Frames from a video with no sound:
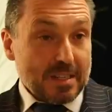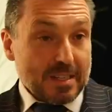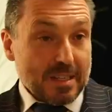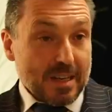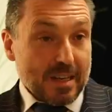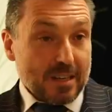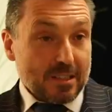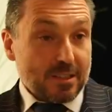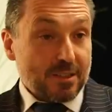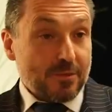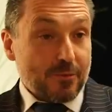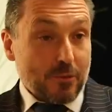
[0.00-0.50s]

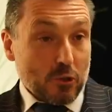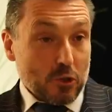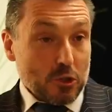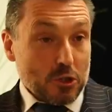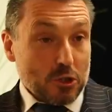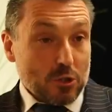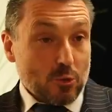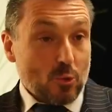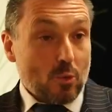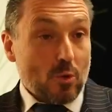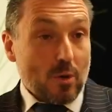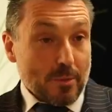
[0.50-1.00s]
sells
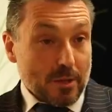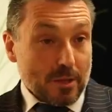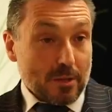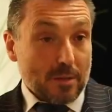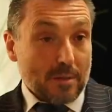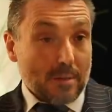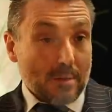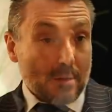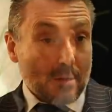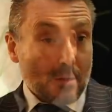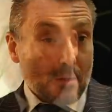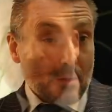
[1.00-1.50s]
first to women.
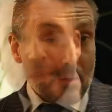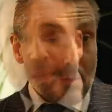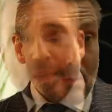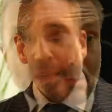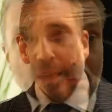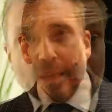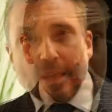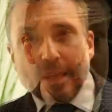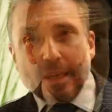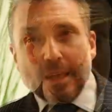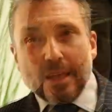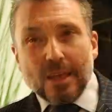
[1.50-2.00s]

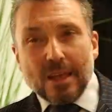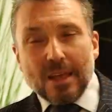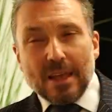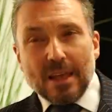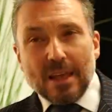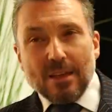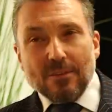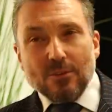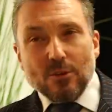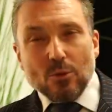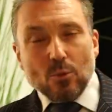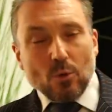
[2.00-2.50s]

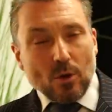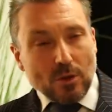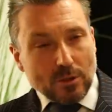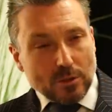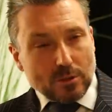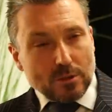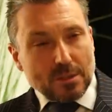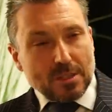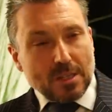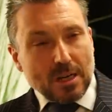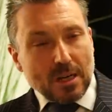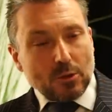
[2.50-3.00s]
If you want
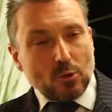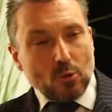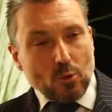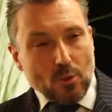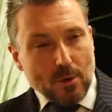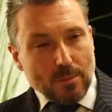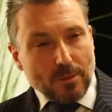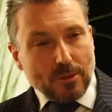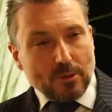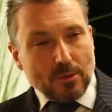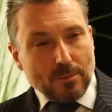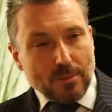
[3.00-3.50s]
to sell to
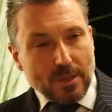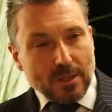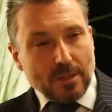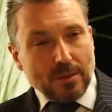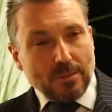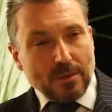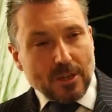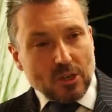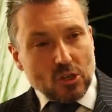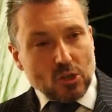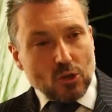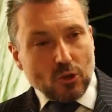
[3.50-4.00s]
women, you better
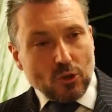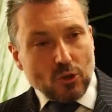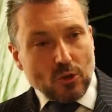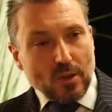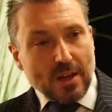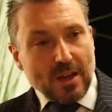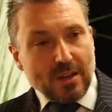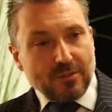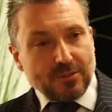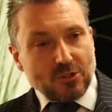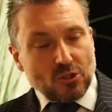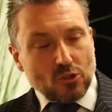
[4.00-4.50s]
make sure you
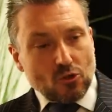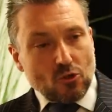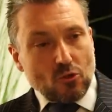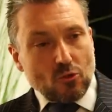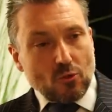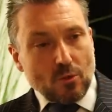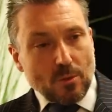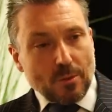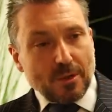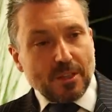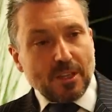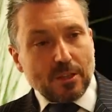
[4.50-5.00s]
have
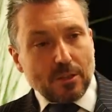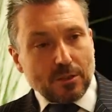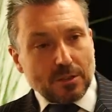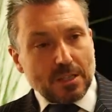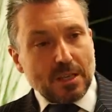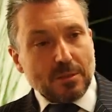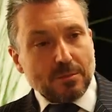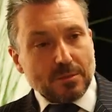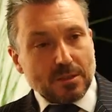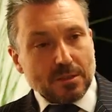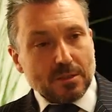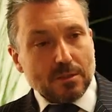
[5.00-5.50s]
strong women in our
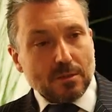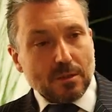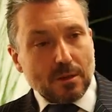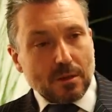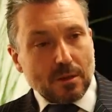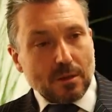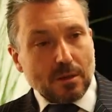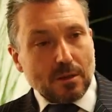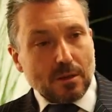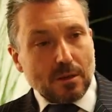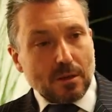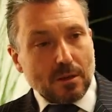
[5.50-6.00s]
teams.
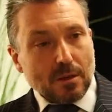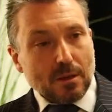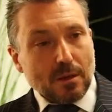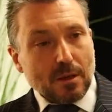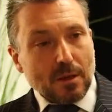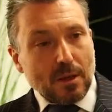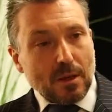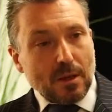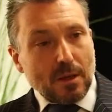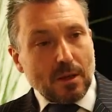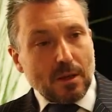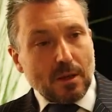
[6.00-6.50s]

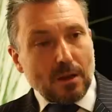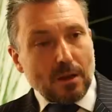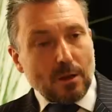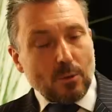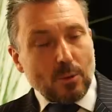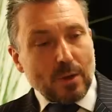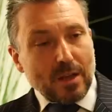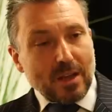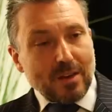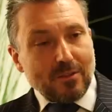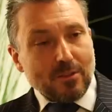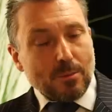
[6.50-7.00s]

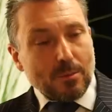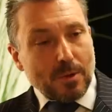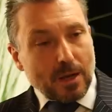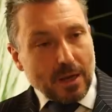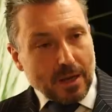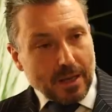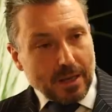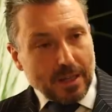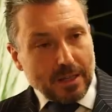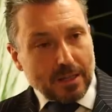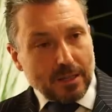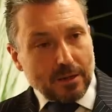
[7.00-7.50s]
We have a
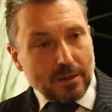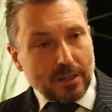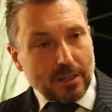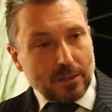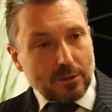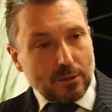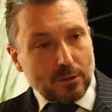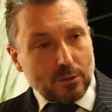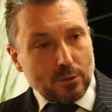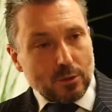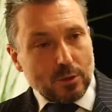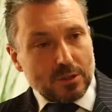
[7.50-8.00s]
marketing
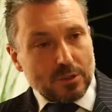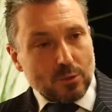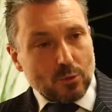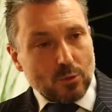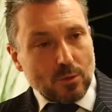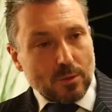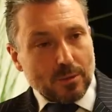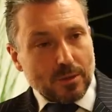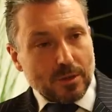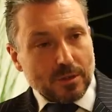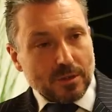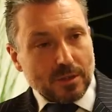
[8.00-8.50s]
director who is a
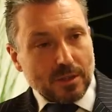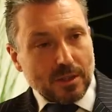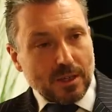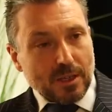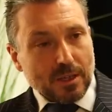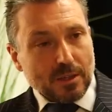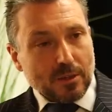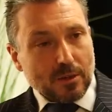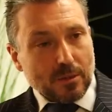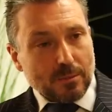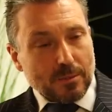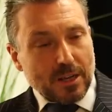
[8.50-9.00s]
woman
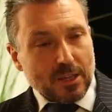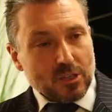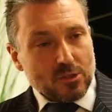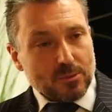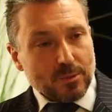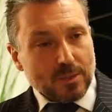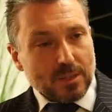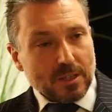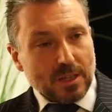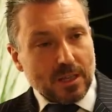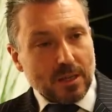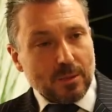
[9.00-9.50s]
in our
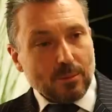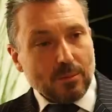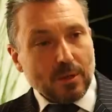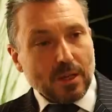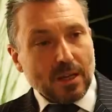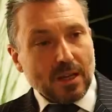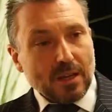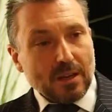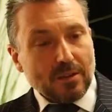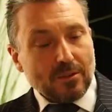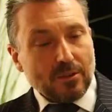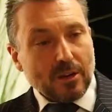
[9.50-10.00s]
management team. We
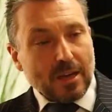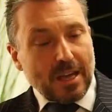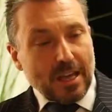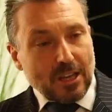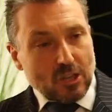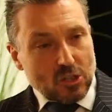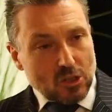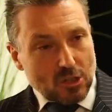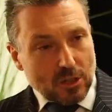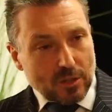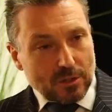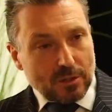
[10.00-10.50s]
have our
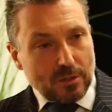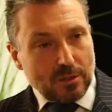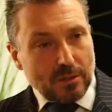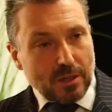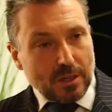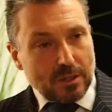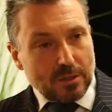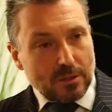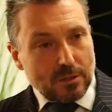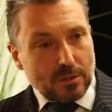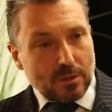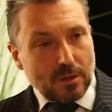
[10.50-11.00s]
HR
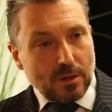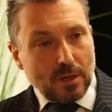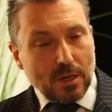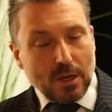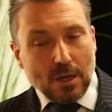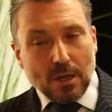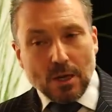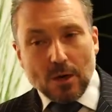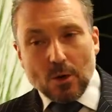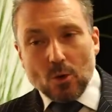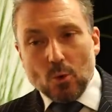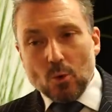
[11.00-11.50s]
director
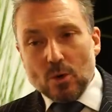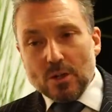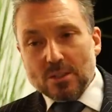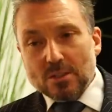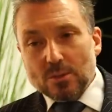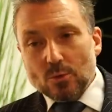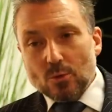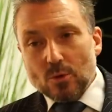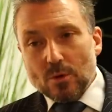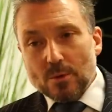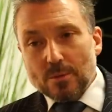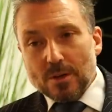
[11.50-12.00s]
who is
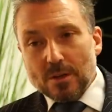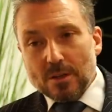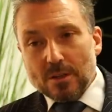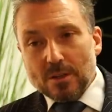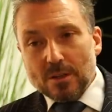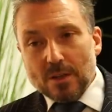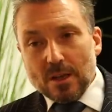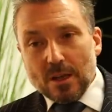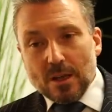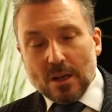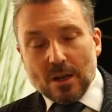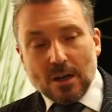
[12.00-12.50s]
a
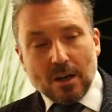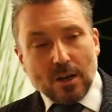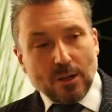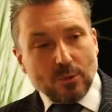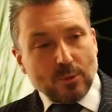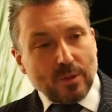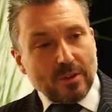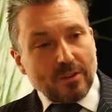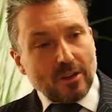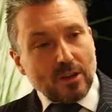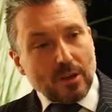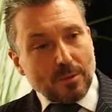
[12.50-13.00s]
woman. And
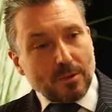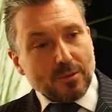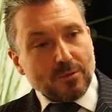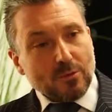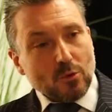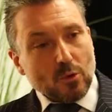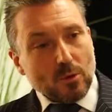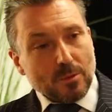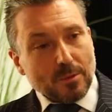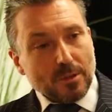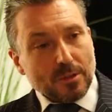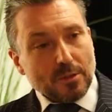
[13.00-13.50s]
we have a couple of
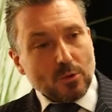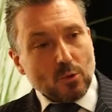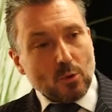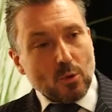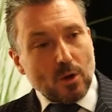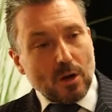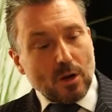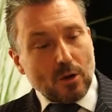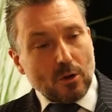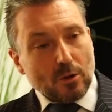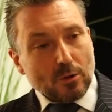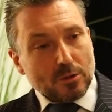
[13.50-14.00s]
women who
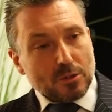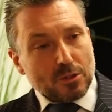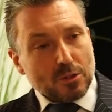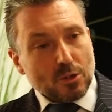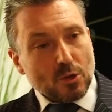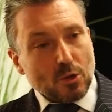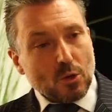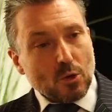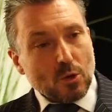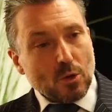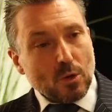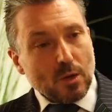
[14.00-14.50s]
are
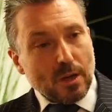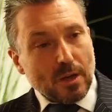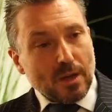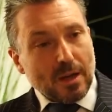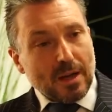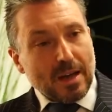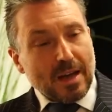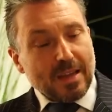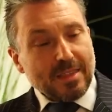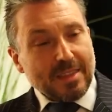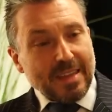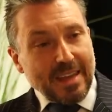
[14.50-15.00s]
also
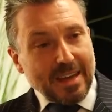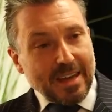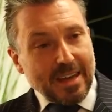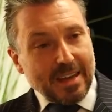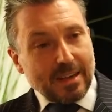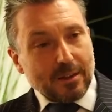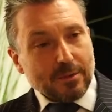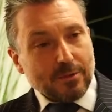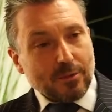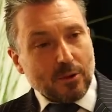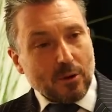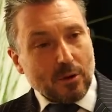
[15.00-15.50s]
at the
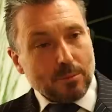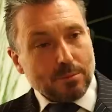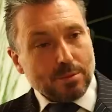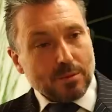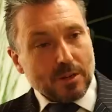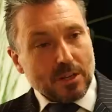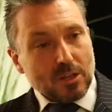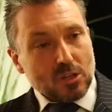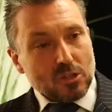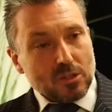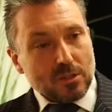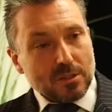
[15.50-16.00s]
head of our
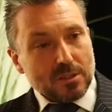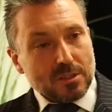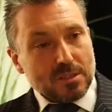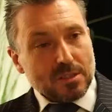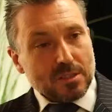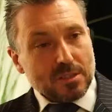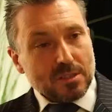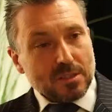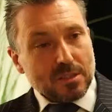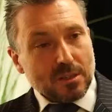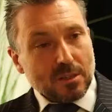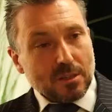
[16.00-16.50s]

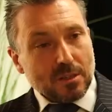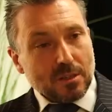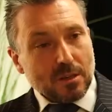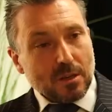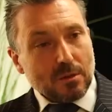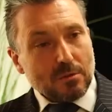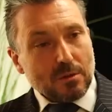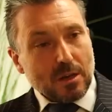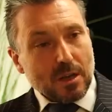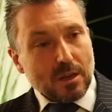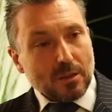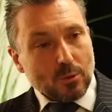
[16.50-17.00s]
operations
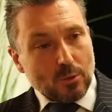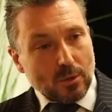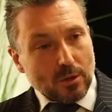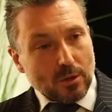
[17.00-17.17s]
around the